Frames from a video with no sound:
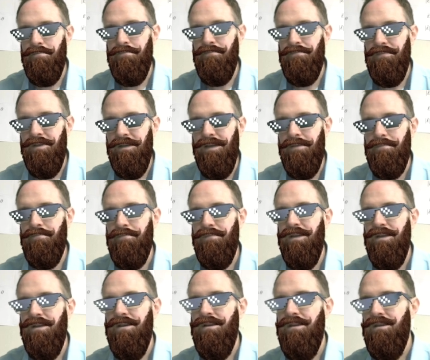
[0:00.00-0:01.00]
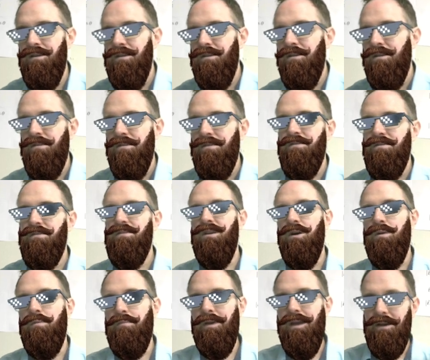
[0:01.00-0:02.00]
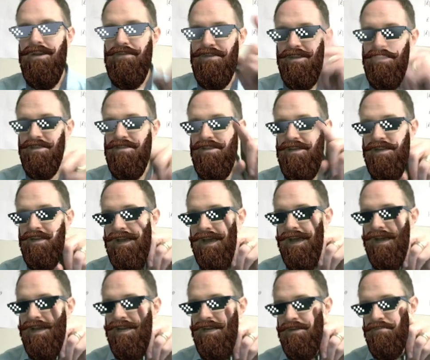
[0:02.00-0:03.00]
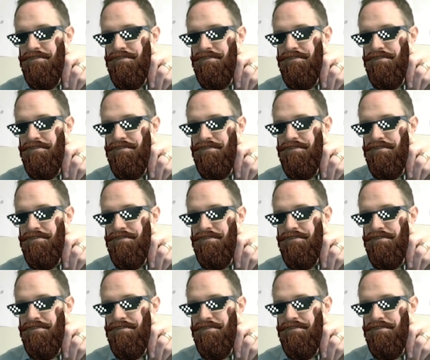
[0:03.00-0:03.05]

Okay, so everything's got to add up to